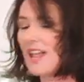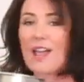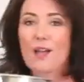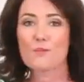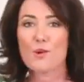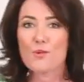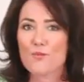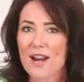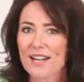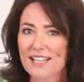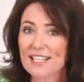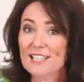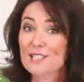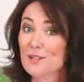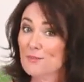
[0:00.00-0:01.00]
And we're
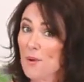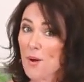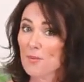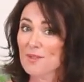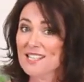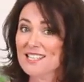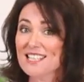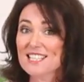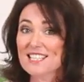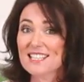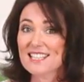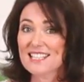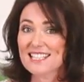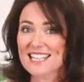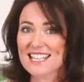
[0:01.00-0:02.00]
ready to pop this into
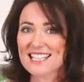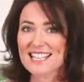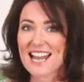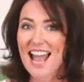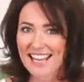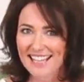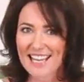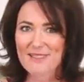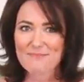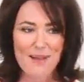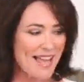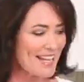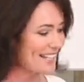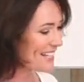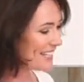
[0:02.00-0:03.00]
the tin and get
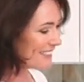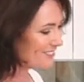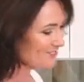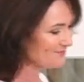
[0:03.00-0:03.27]
baking.